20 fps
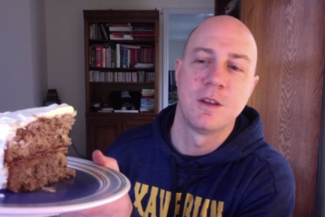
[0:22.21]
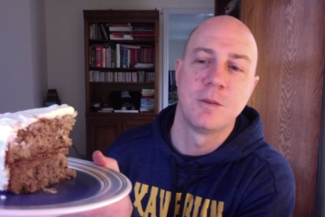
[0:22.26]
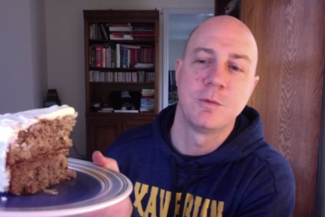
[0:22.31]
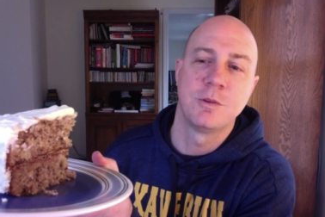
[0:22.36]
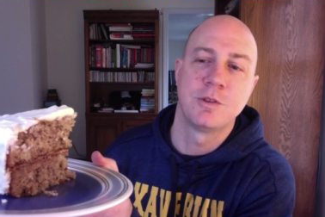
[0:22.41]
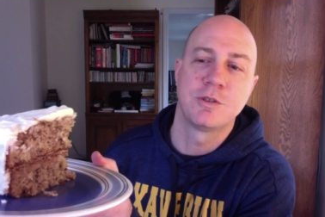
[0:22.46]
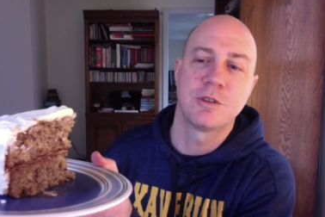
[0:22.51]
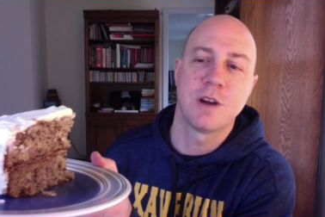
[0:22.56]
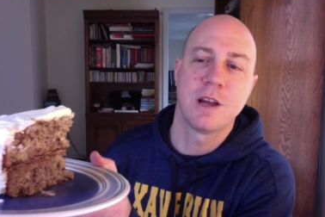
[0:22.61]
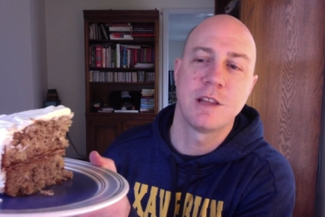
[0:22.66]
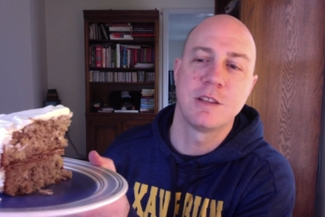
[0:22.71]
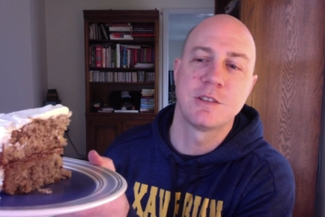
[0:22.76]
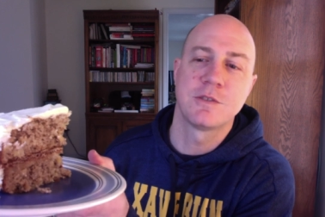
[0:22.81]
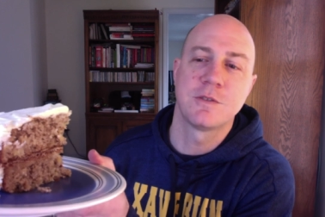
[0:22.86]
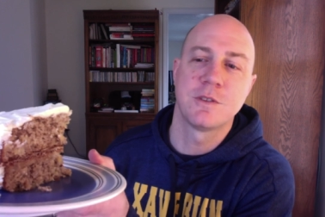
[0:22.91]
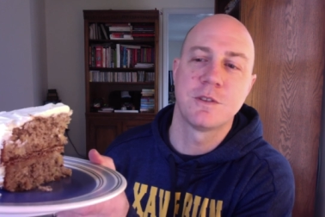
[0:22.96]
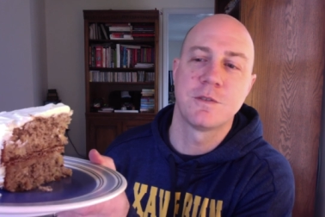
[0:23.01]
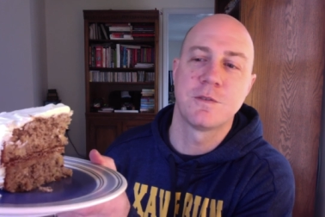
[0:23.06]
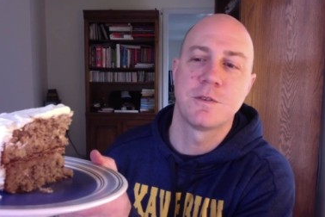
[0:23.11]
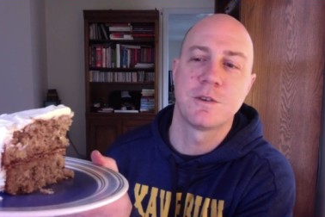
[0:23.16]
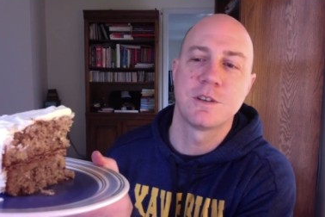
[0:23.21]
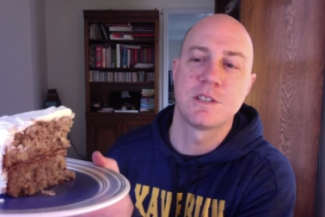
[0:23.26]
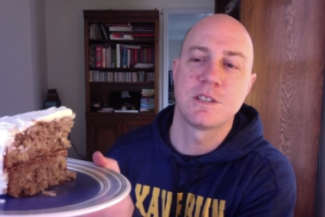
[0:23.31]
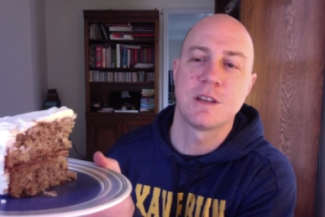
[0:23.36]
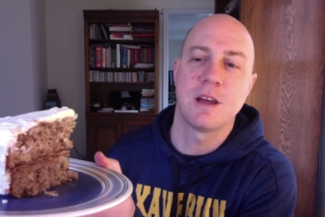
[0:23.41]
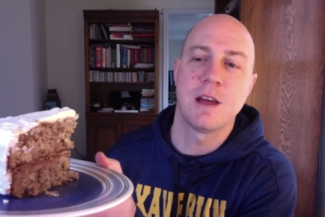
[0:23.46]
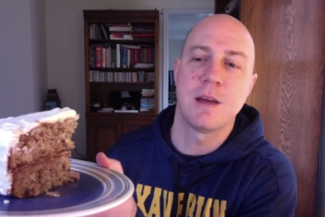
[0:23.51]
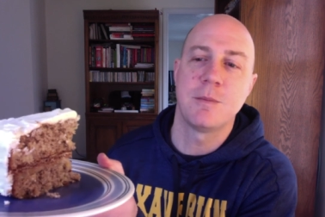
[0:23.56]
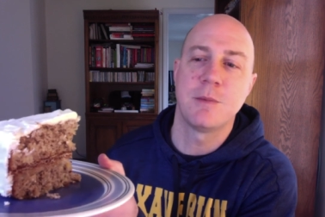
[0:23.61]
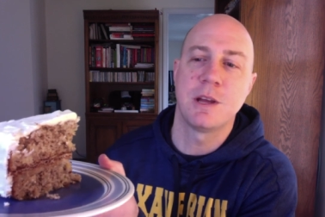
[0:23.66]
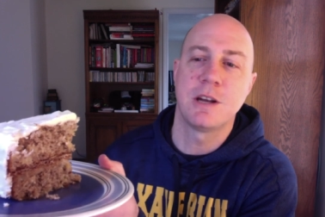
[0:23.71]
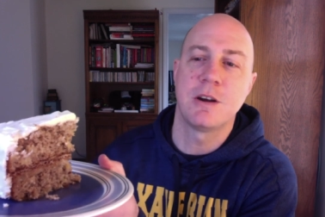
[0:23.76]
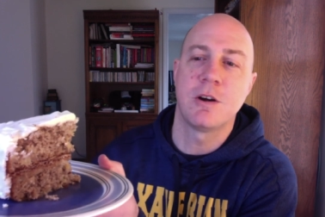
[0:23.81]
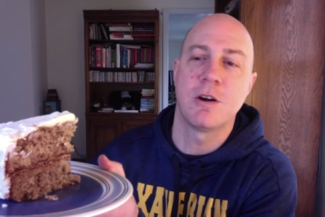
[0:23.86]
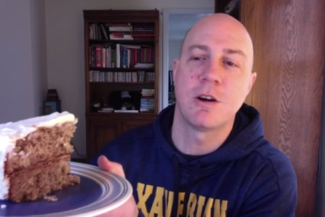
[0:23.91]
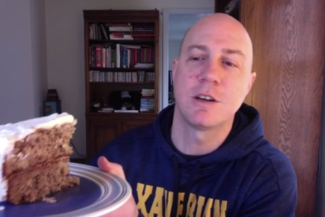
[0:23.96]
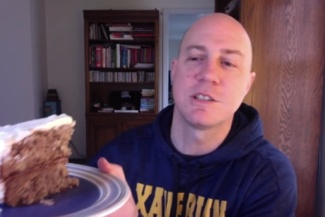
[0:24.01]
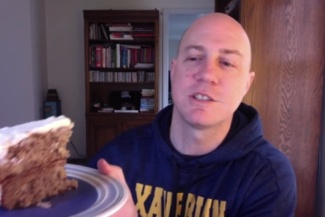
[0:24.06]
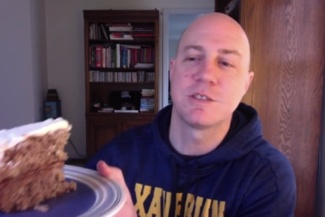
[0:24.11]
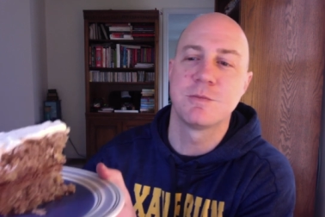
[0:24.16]
We tried this for the first time at
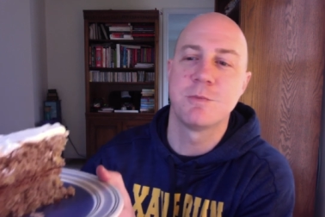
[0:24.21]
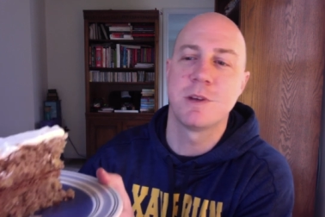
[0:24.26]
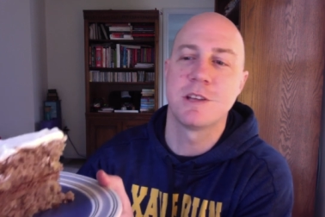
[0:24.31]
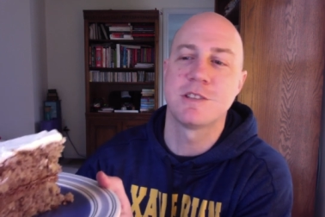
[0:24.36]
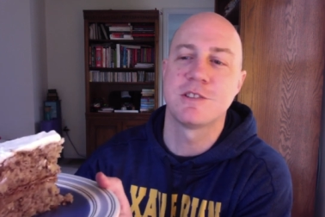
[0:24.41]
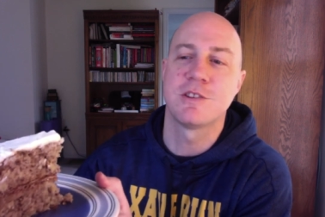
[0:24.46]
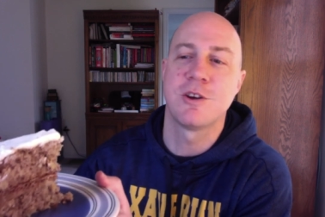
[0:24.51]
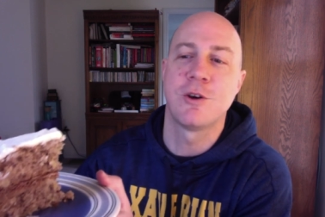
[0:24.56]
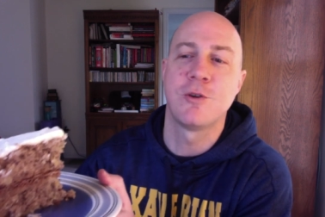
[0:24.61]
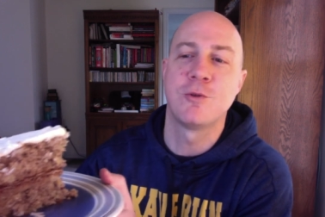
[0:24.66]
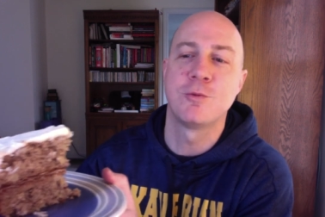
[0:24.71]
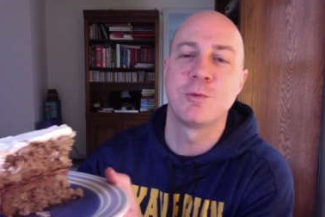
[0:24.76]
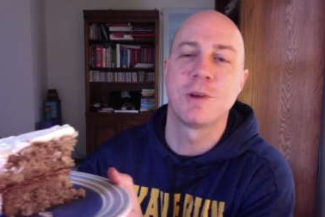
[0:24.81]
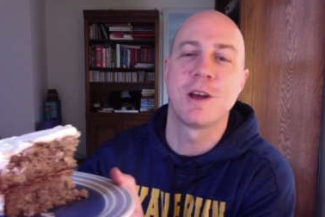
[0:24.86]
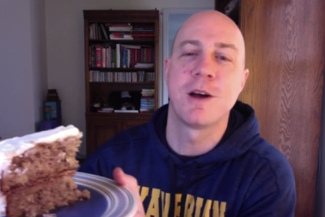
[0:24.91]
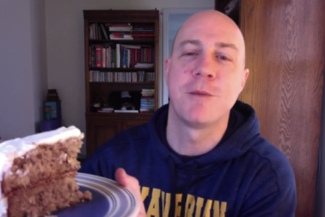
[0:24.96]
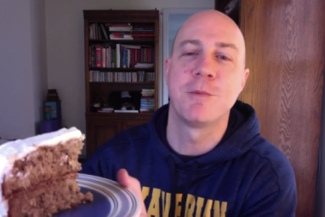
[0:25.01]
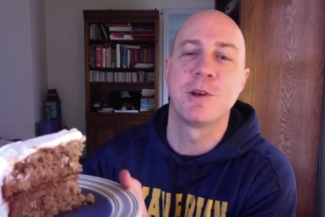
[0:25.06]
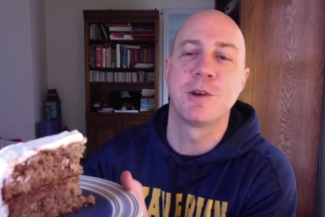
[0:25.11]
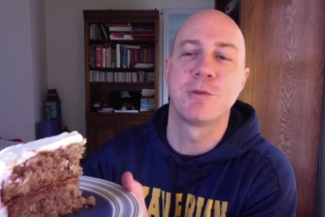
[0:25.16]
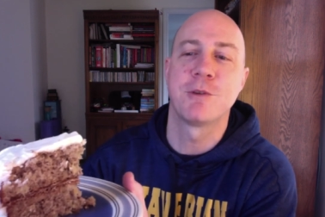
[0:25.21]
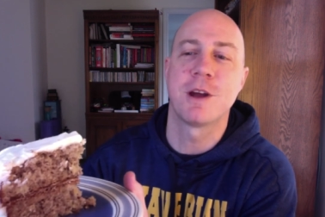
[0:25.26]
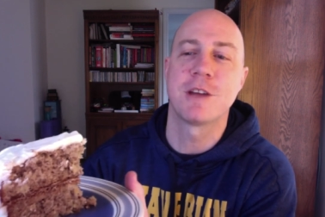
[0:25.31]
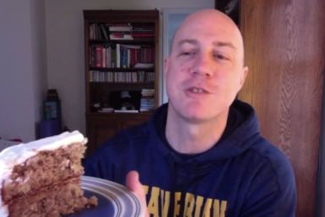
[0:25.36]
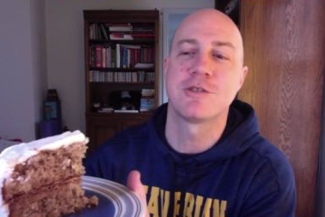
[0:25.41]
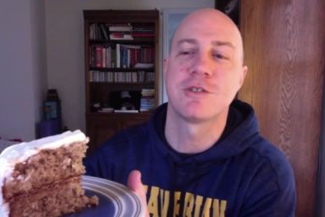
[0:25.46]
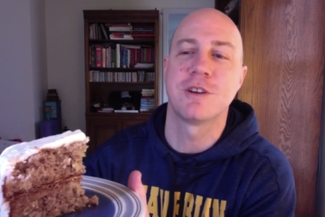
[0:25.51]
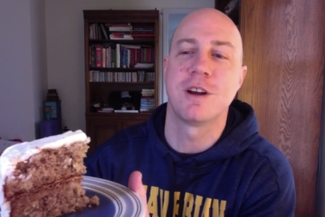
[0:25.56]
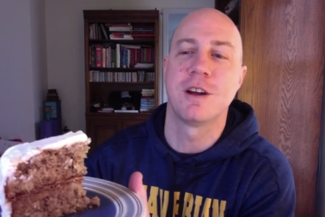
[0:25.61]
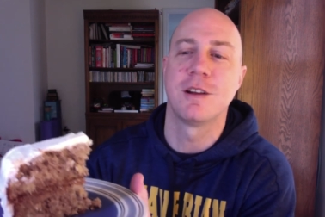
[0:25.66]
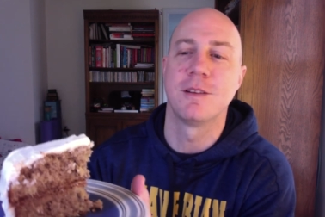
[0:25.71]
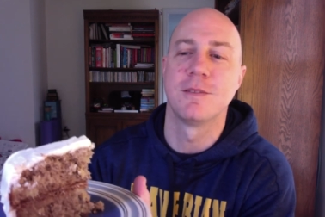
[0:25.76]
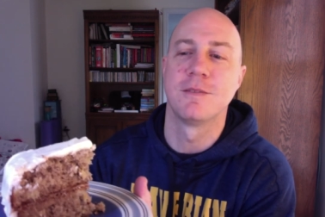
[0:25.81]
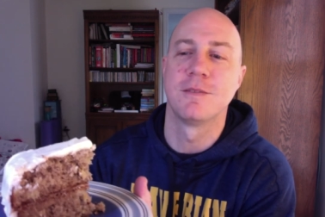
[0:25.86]
Art Smith's Homecoming Restaurant.